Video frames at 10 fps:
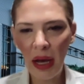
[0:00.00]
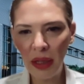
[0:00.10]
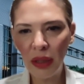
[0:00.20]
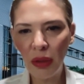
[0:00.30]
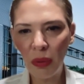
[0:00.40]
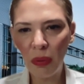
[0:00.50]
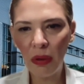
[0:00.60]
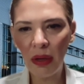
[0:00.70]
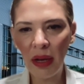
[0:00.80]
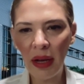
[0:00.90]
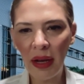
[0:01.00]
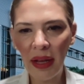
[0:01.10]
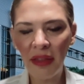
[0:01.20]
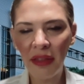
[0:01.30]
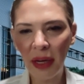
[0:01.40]
your
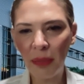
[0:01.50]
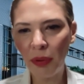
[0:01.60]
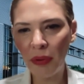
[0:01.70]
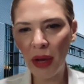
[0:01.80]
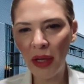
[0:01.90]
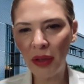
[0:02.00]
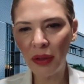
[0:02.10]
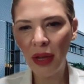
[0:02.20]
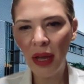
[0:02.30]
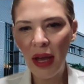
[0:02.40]
healthcare provider.